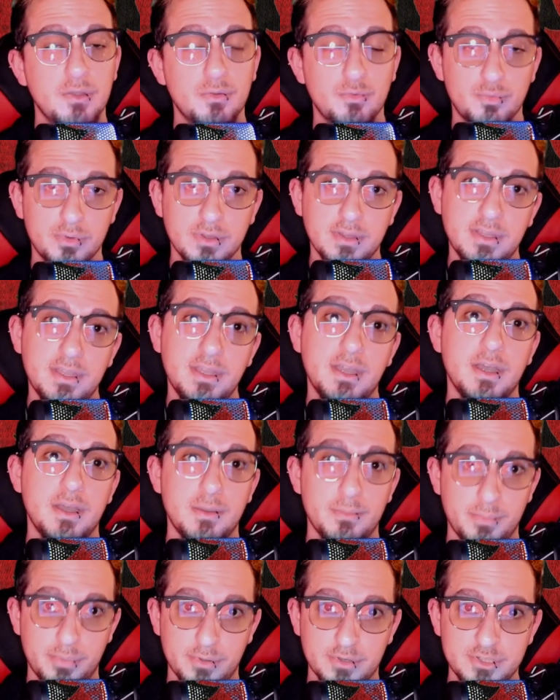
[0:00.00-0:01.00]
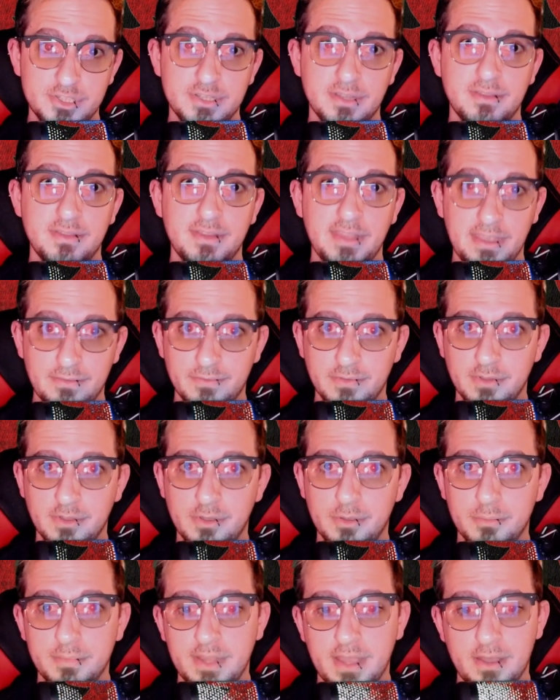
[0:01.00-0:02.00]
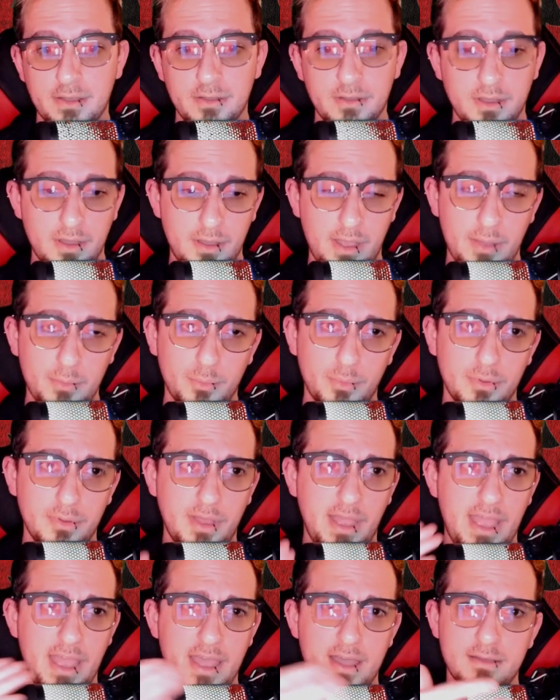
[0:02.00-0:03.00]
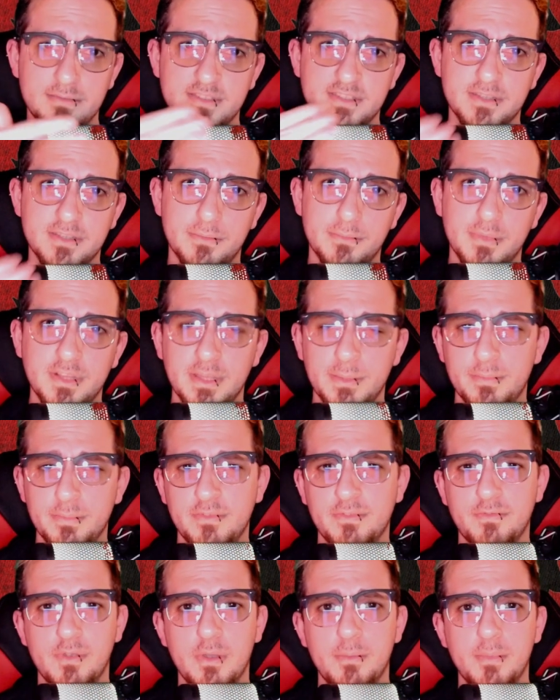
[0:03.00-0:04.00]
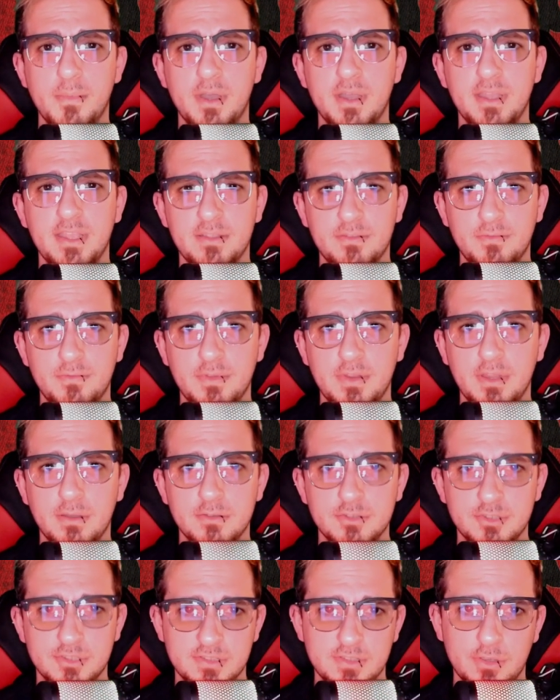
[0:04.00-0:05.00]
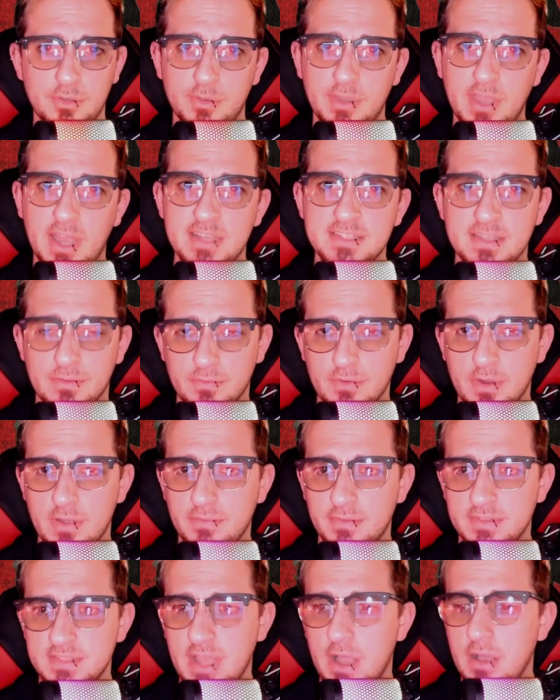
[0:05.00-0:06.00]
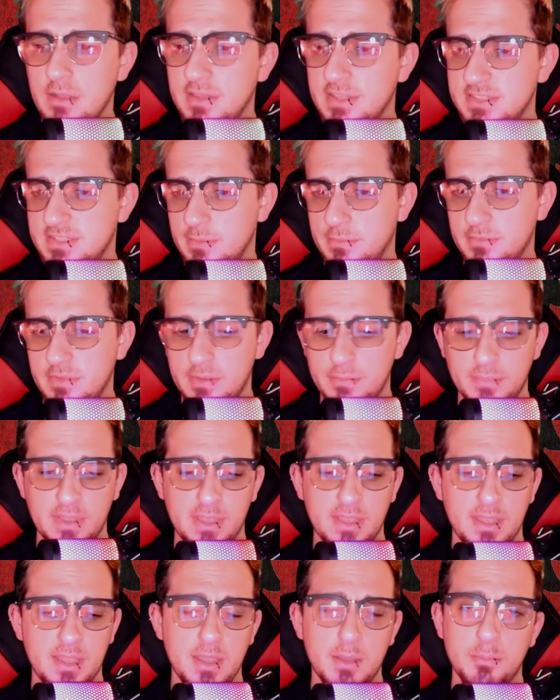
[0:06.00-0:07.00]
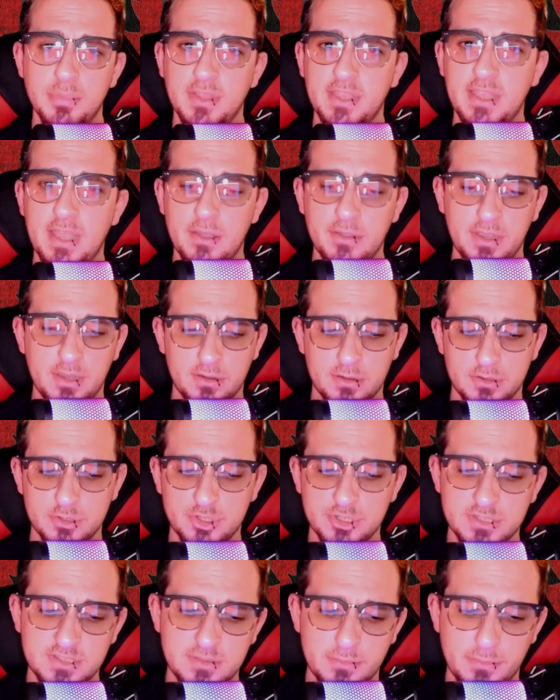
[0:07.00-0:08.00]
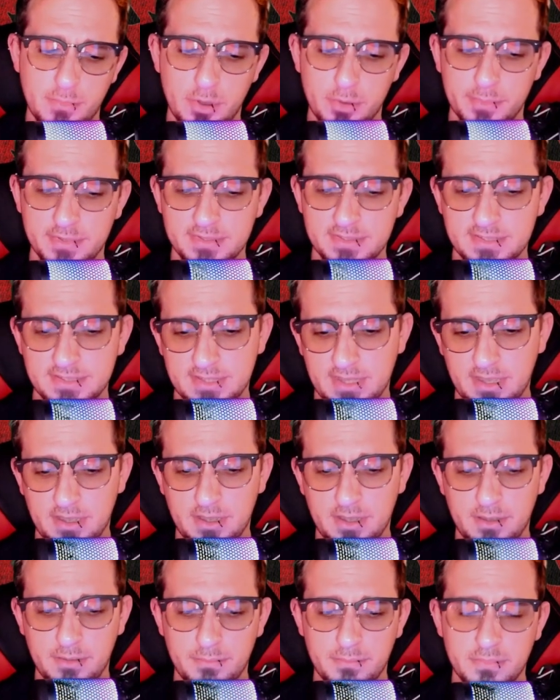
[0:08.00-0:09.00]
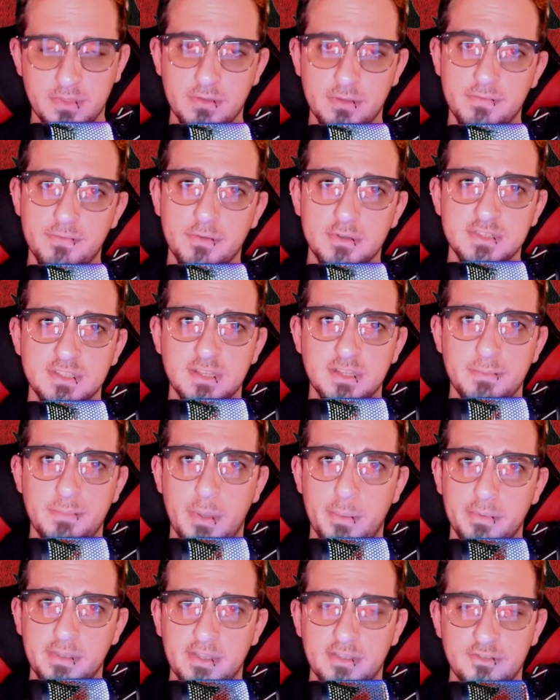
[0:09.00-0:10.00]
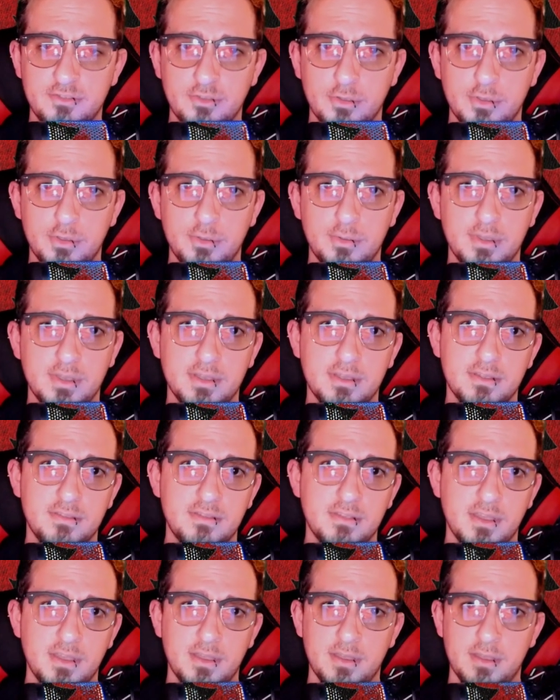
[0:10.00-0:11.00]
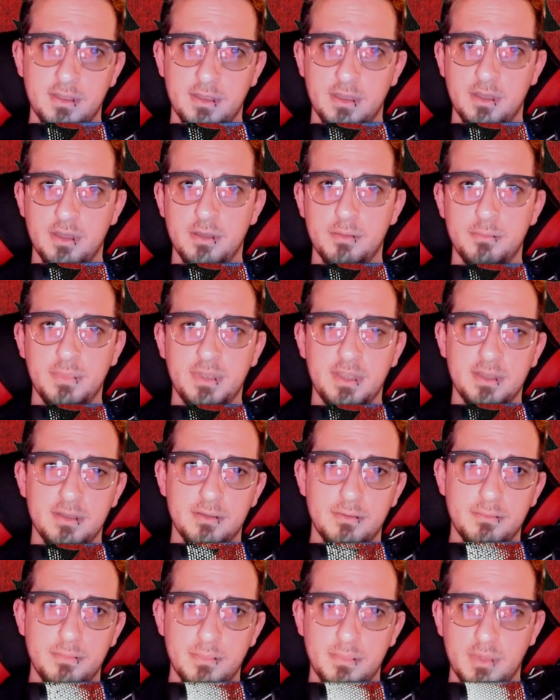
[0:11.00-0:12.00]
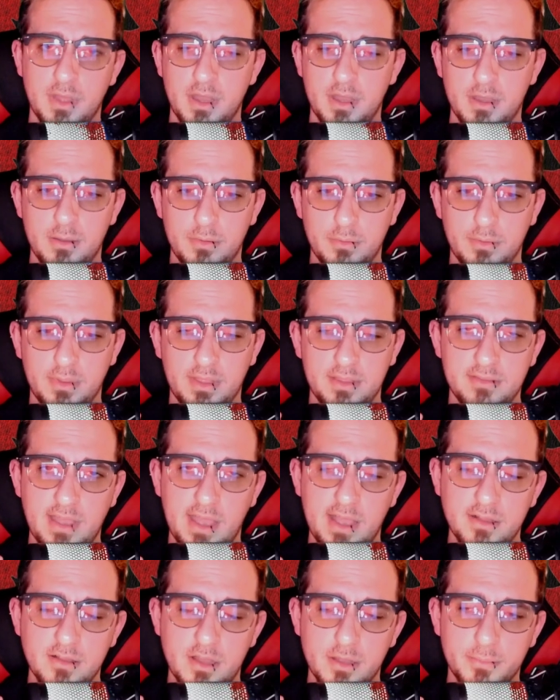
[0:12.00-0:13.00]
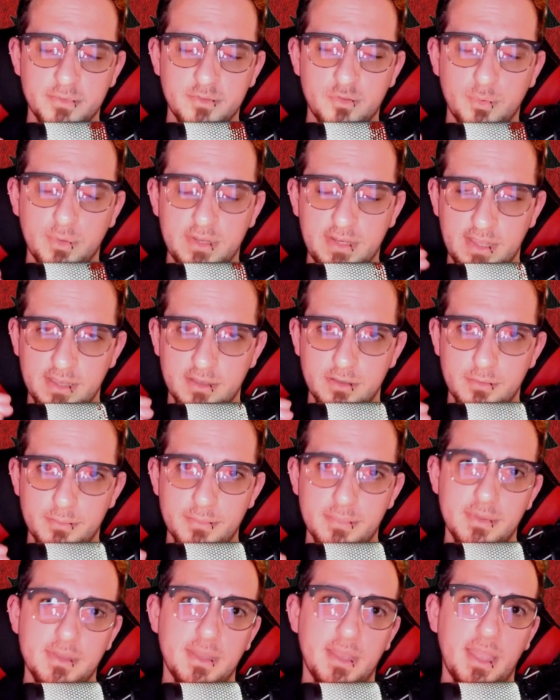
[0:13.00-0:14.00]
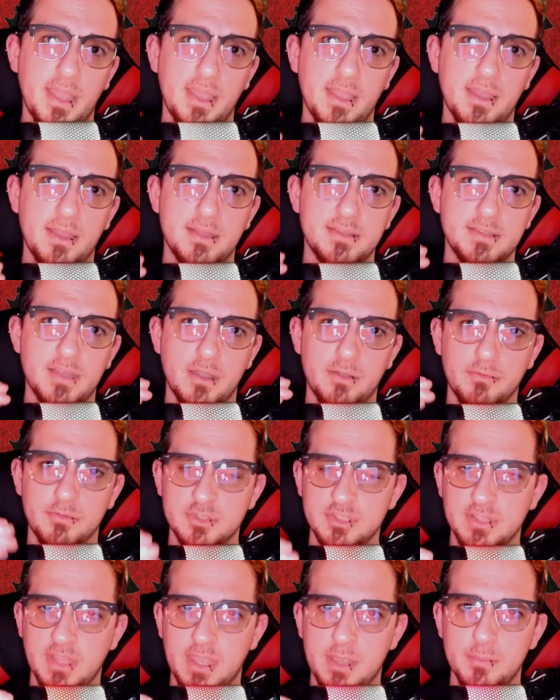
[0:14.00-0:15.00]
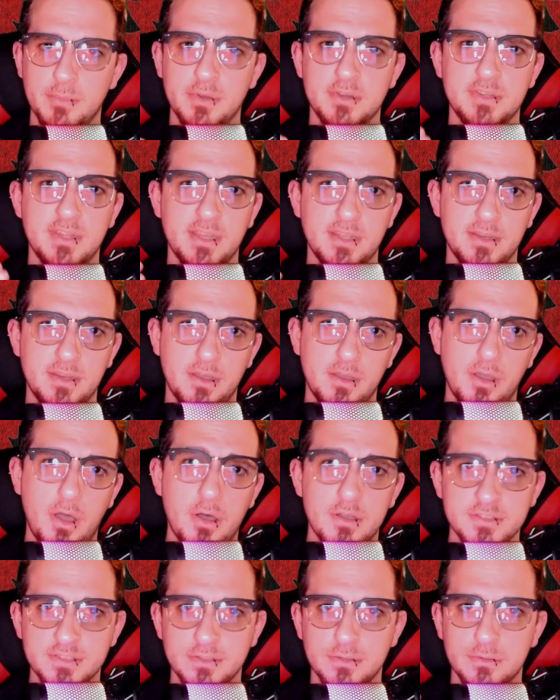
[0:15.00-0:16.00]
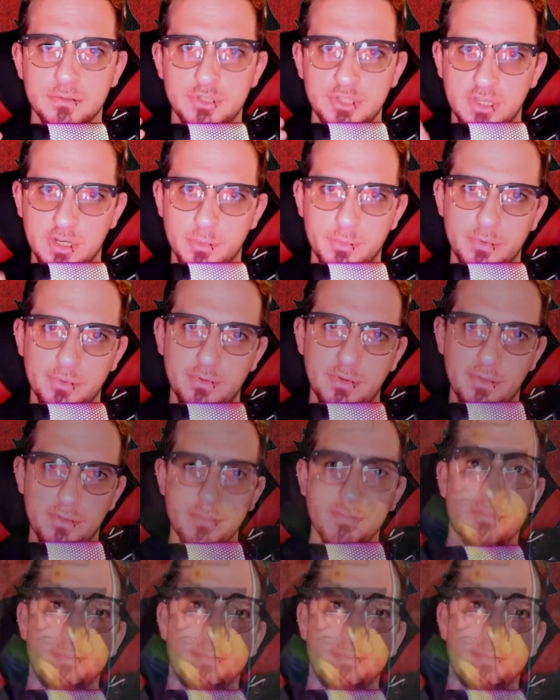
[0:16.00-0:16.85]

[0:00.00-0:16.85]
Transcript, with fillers: Really push the envelope. Now, I will have some clips from his video just so you guys have reference. I'll let some of them play out here in just a moment. The first clip I want to kind of show you is him, in dialogue between him and Rich Lambert and also Gina Bruno.